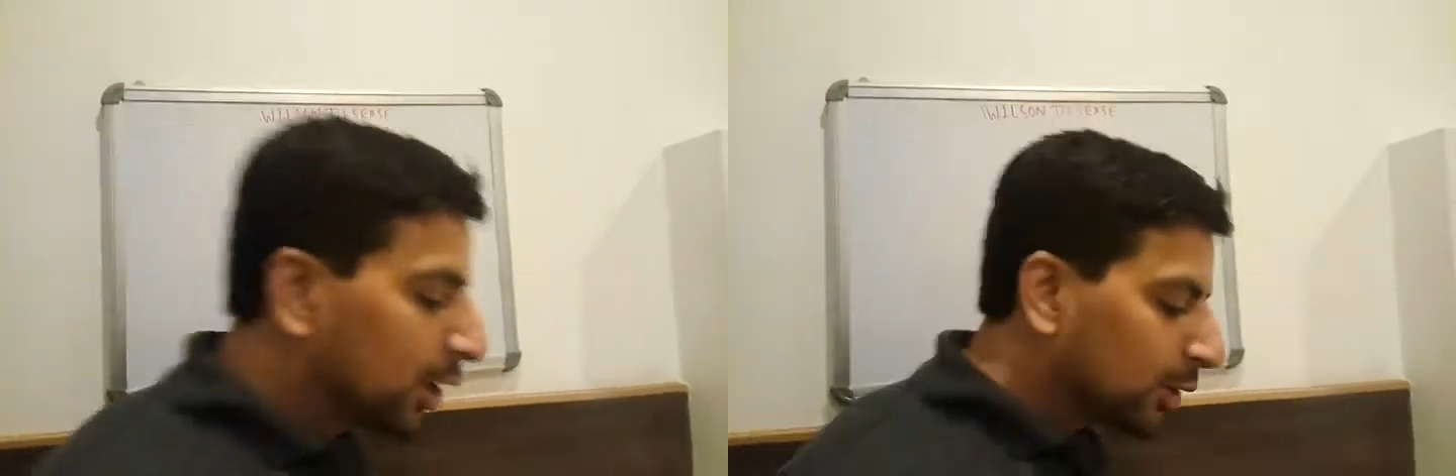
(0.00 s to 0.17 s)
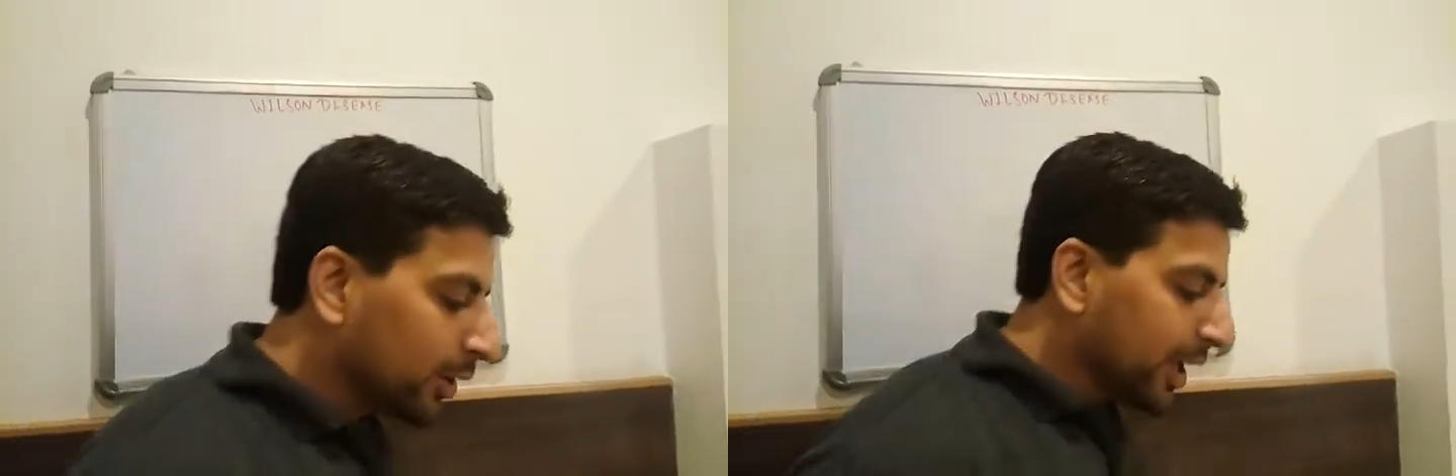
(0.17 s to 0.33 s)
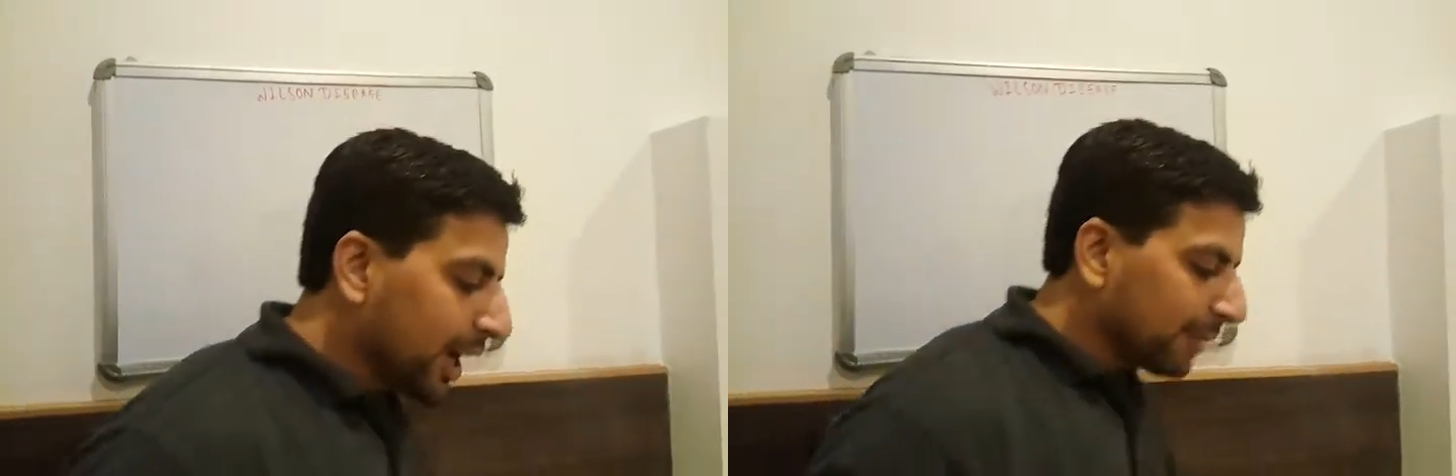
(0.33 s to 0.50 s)

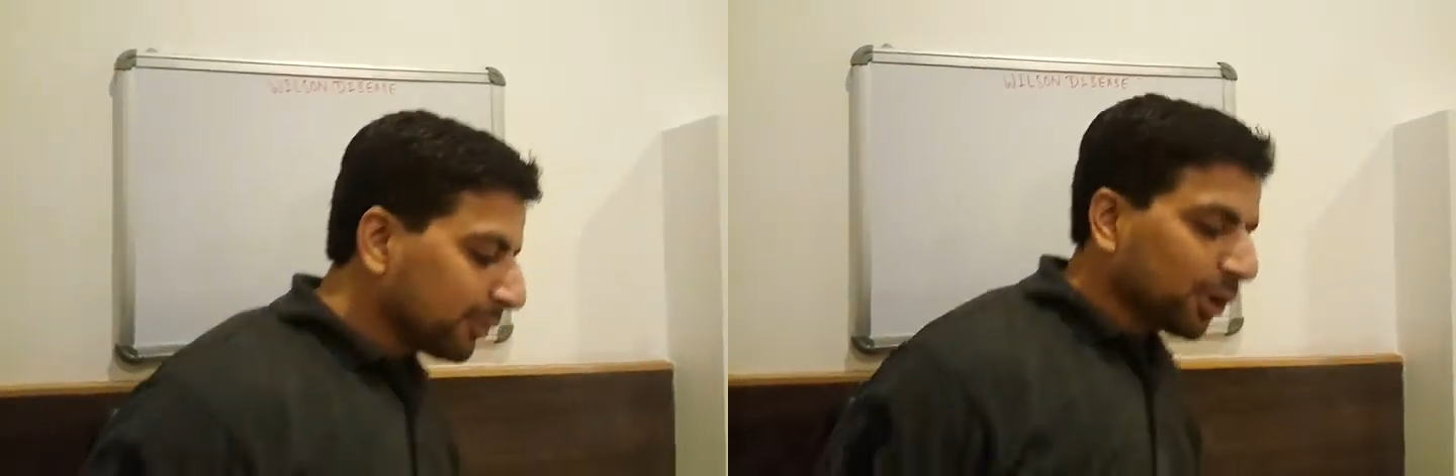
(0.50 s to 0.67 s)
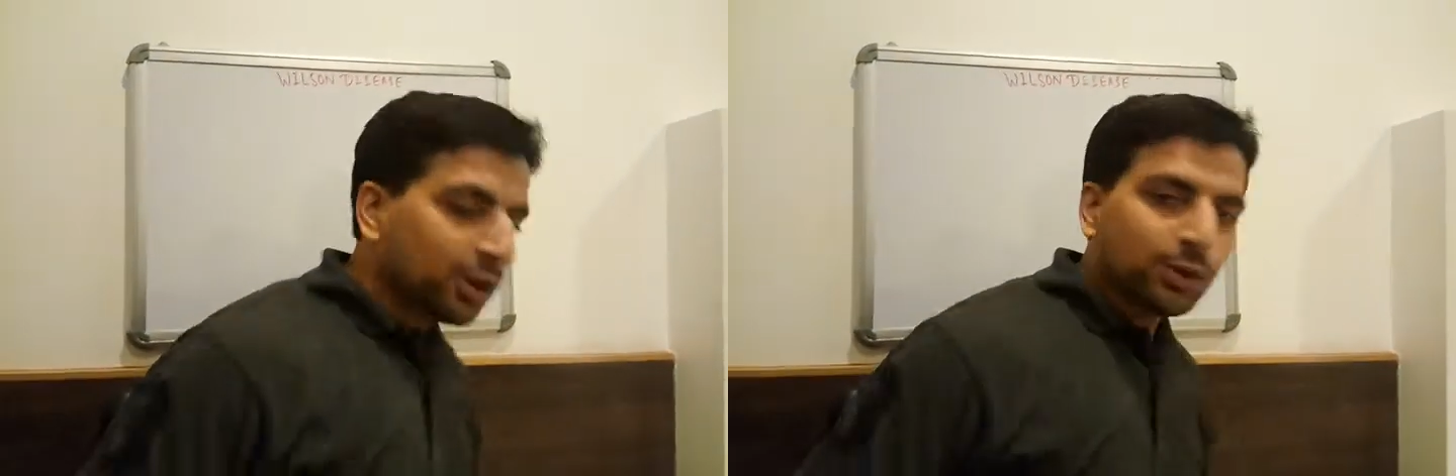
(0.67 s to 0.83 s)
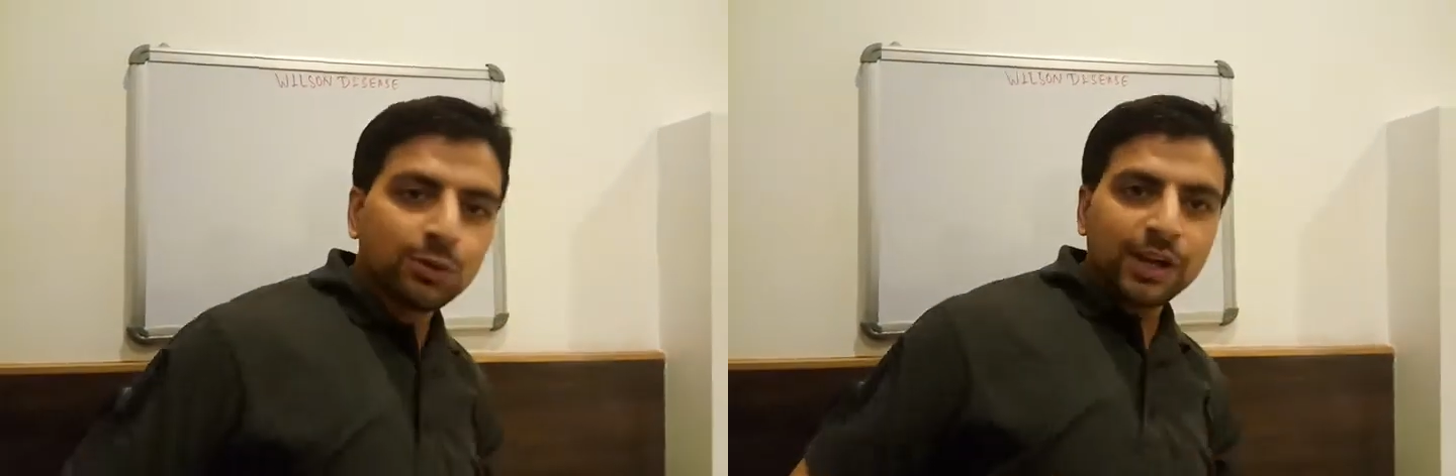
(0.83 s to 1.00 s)
Today, I am
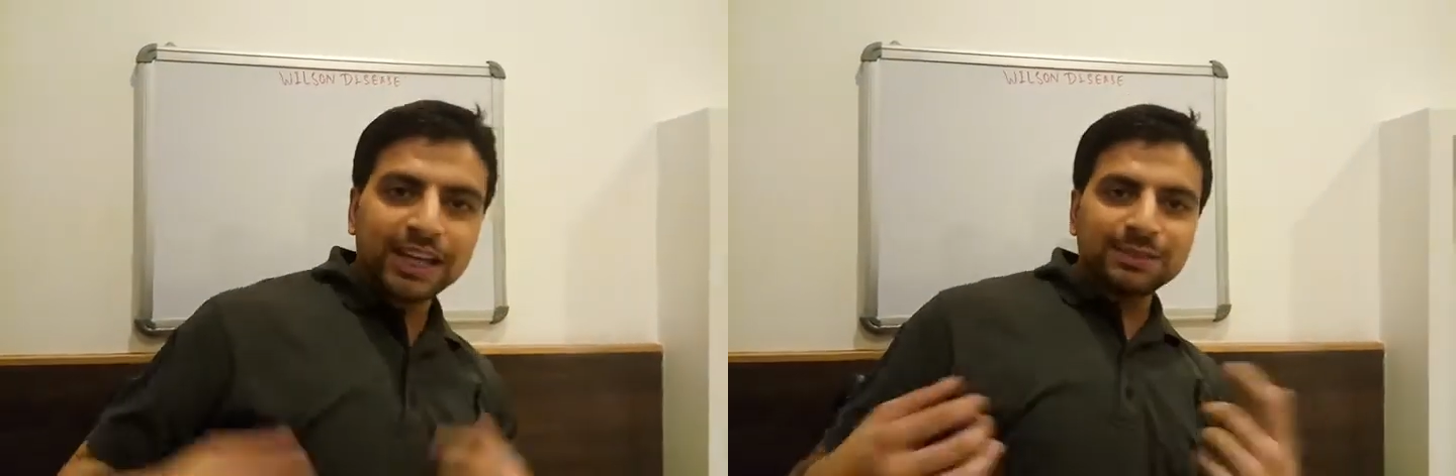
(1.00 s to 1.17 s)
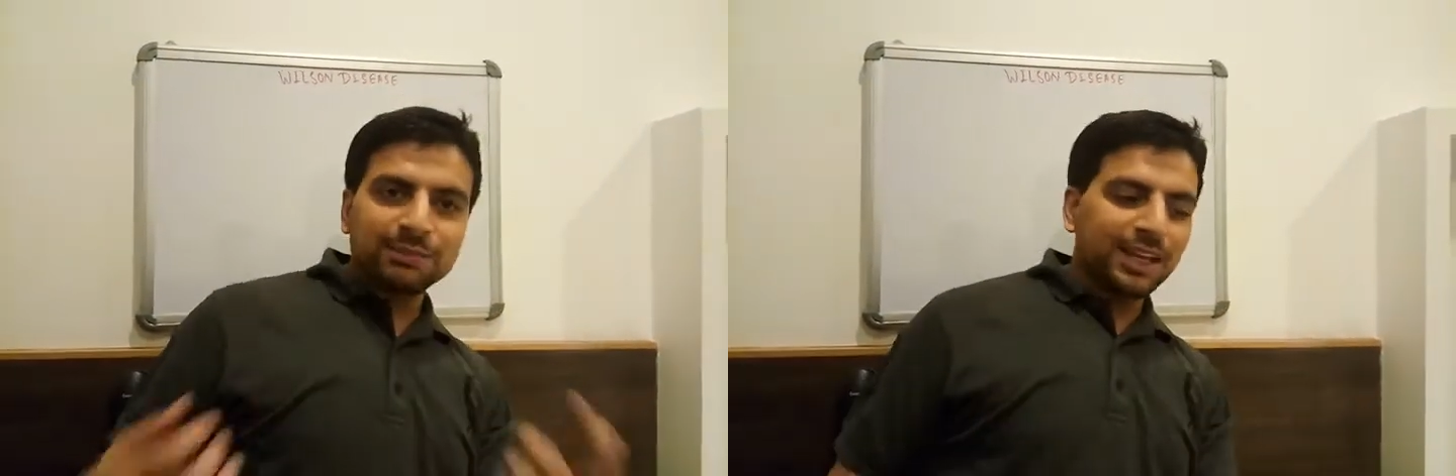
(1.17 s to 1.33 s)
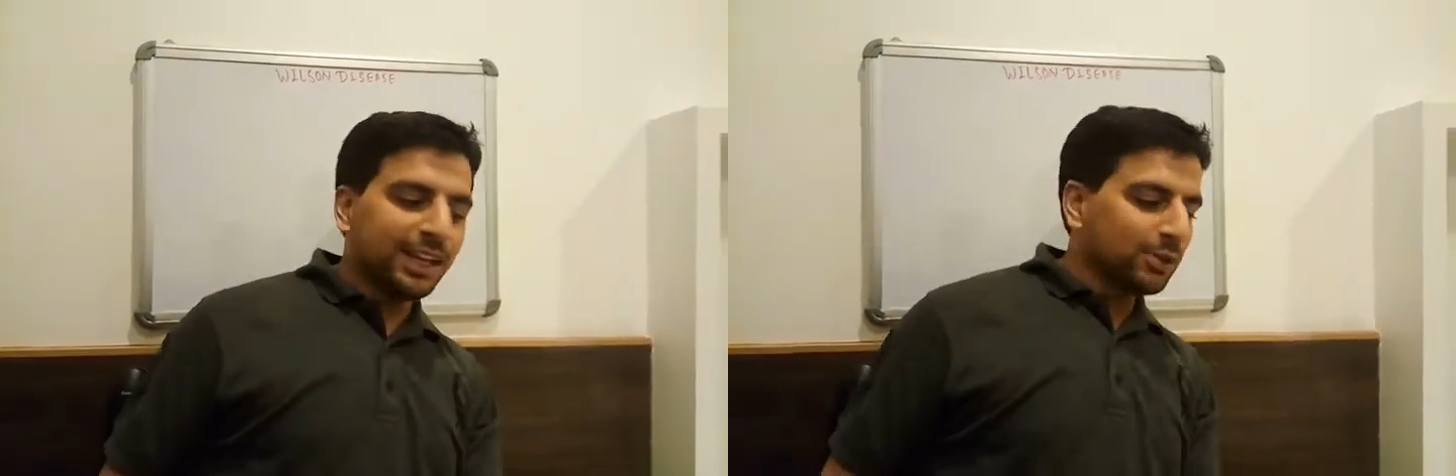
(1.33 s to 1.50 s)
going to
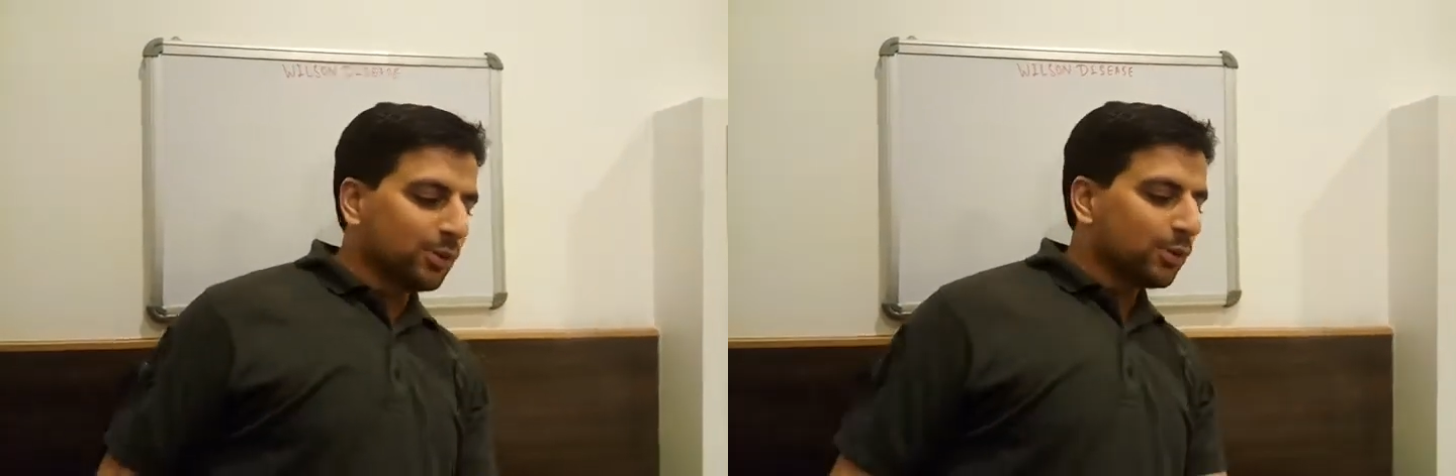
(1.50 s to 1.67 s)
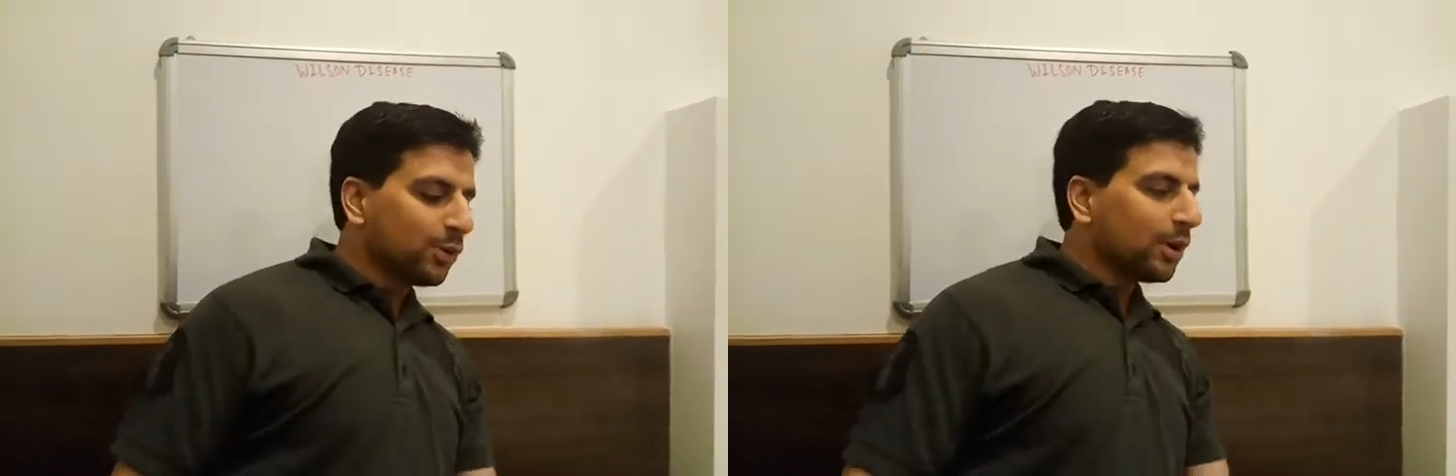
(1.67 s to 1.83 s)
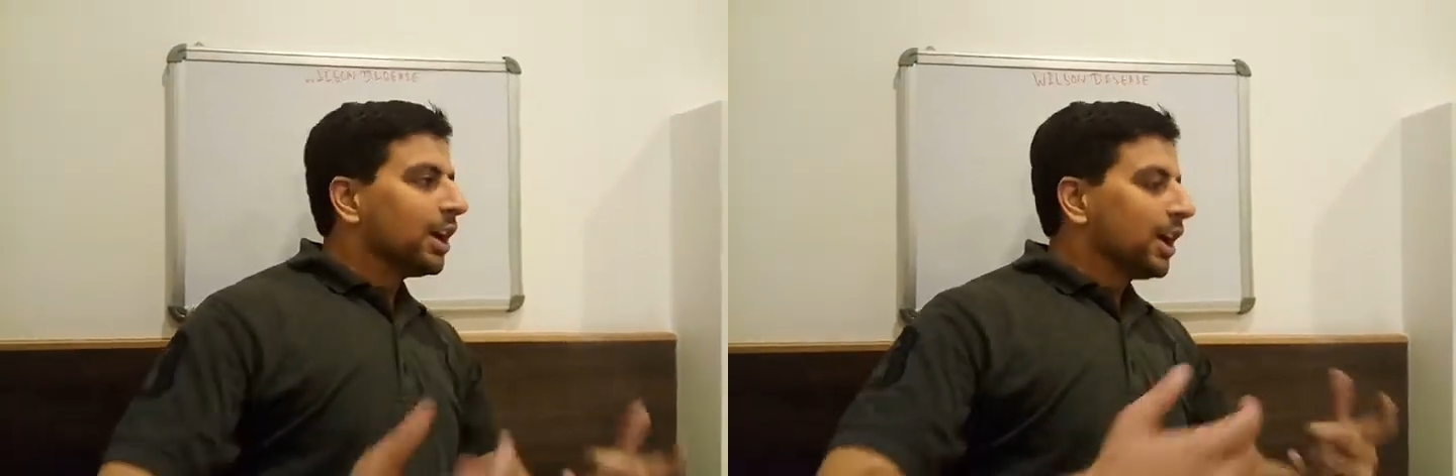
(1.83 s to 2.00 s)
explain
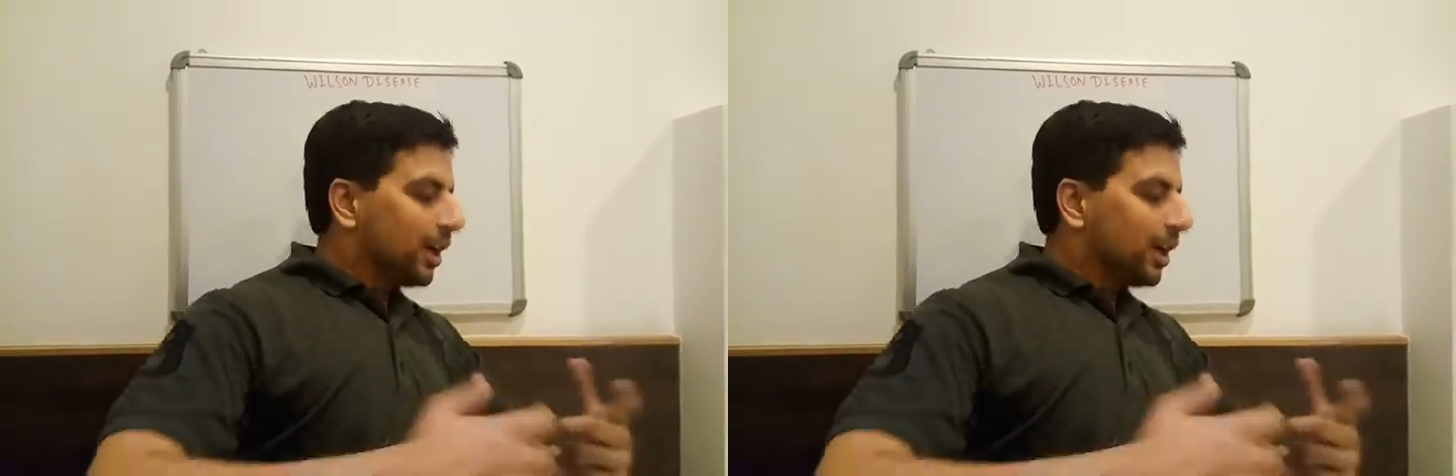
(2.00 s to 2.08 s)
you